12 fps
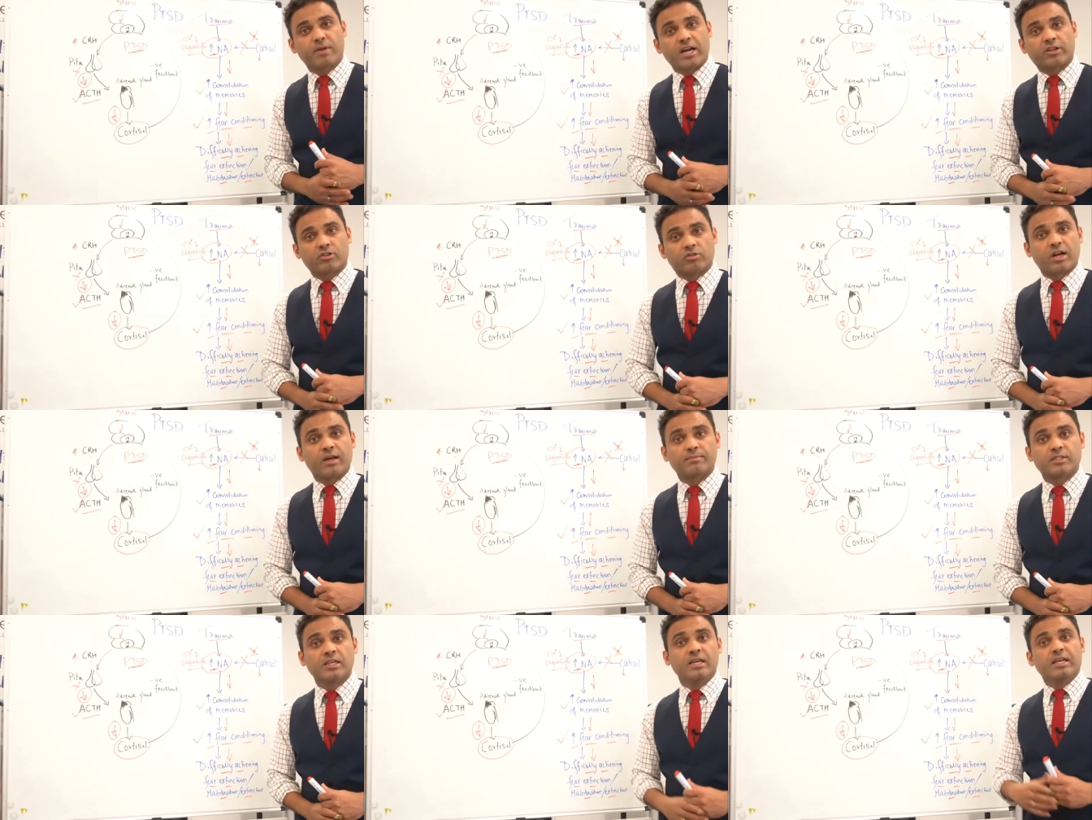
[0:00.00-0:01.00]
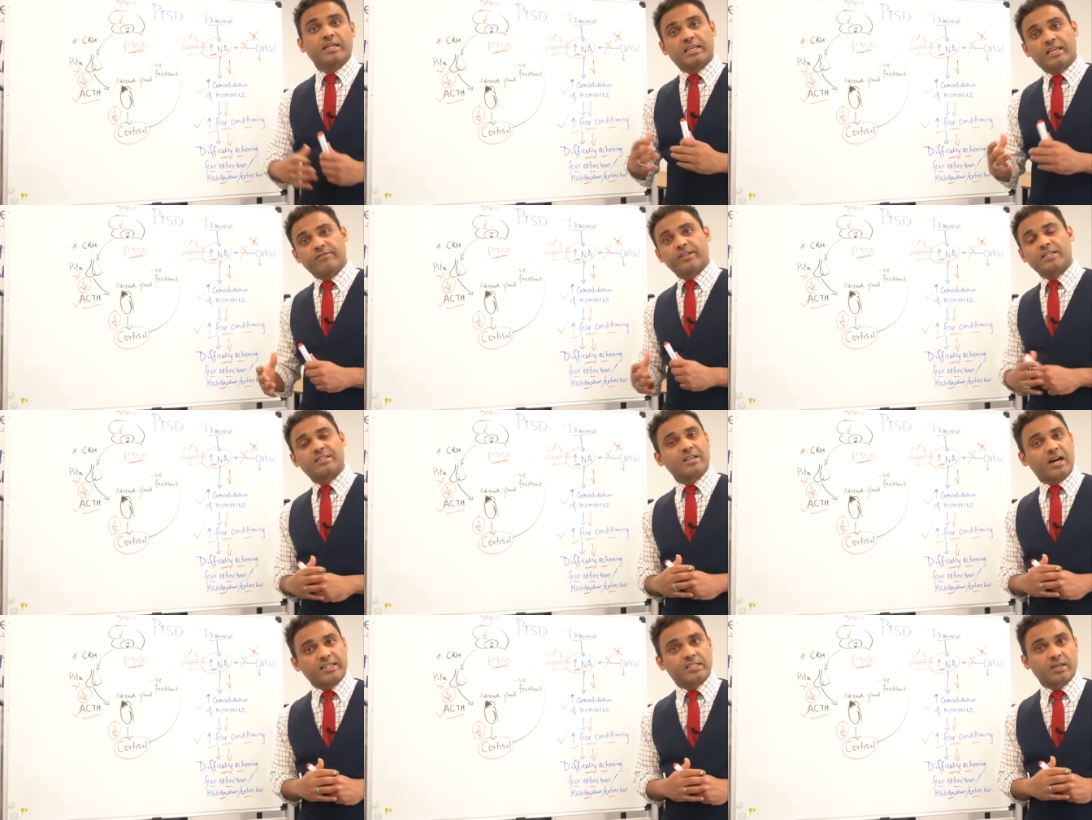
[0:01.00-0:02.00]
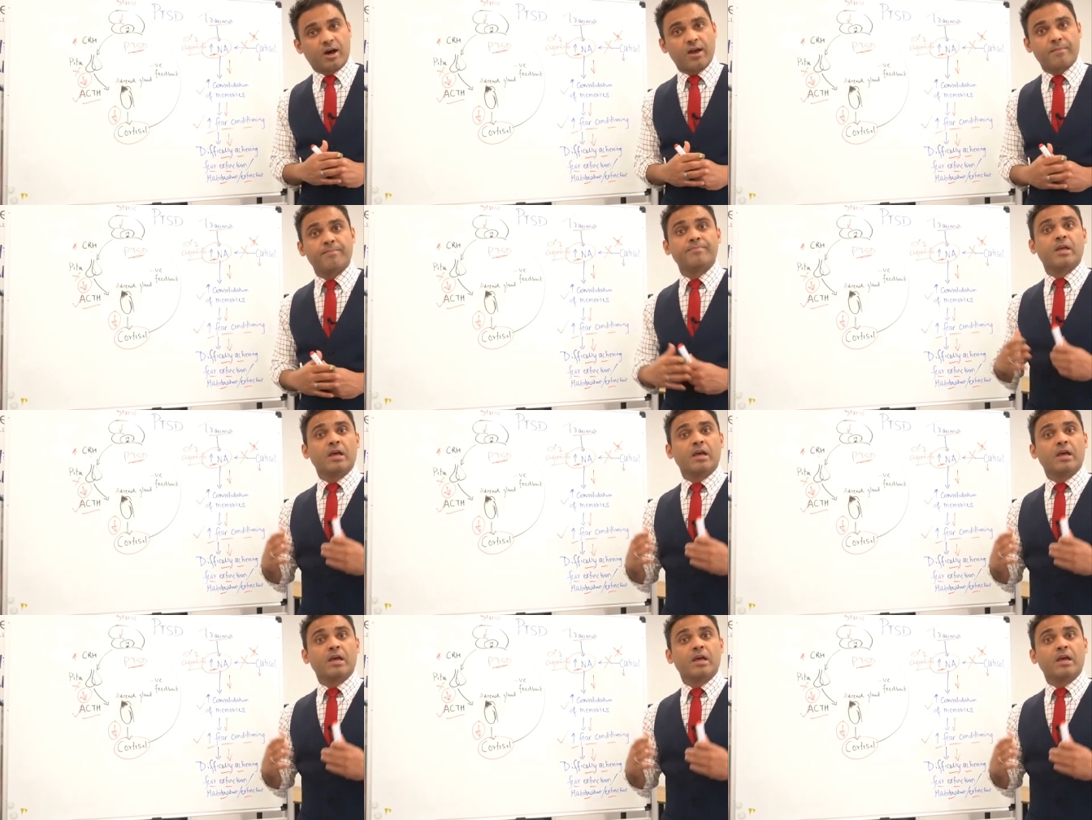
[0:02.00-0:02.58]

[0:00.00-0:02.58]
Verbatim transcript: micrograms, given at night time.